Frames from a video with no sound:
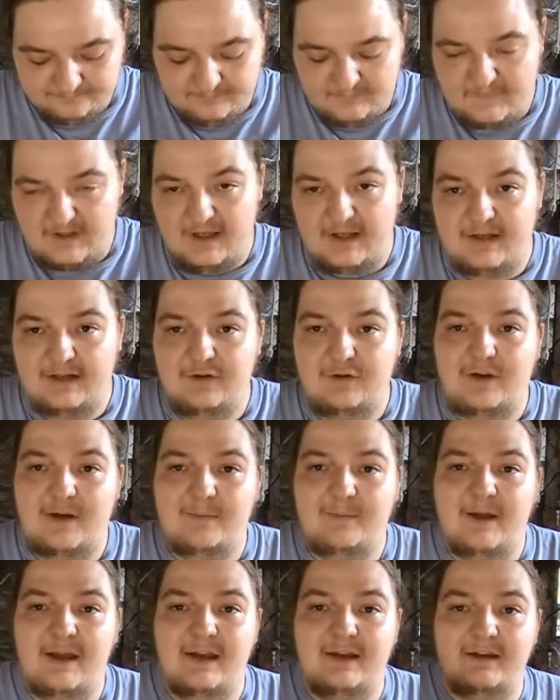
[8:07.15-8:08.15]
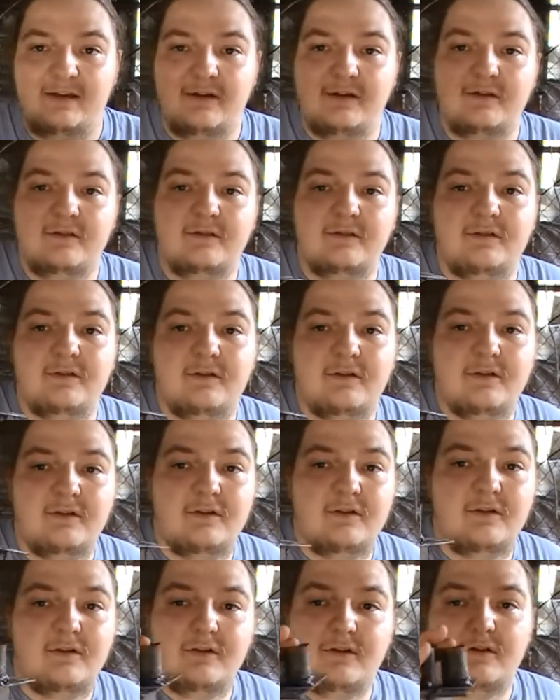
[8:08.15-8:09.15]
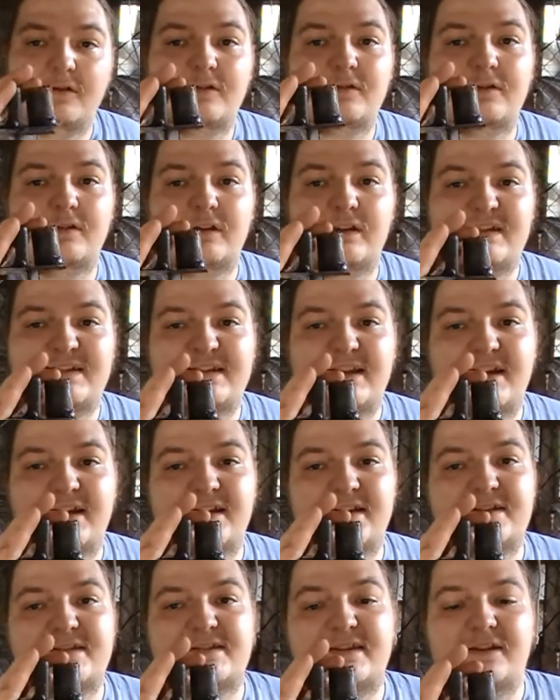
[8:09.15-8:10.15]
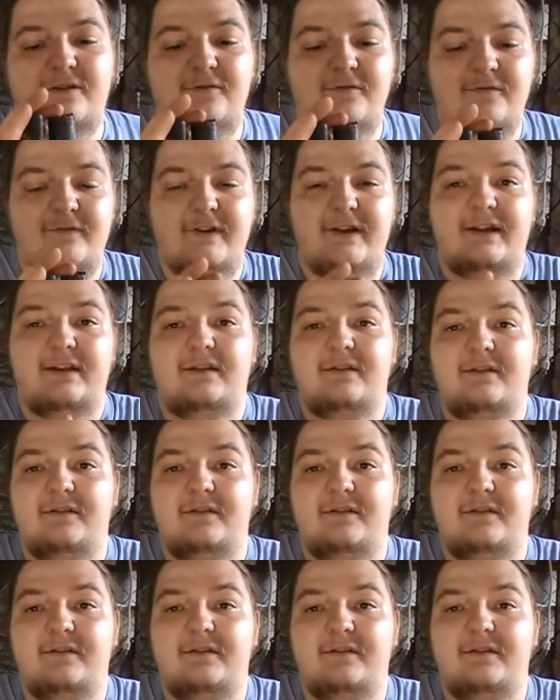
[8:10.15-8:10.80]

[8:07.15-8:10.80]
then you can make a size that'll fit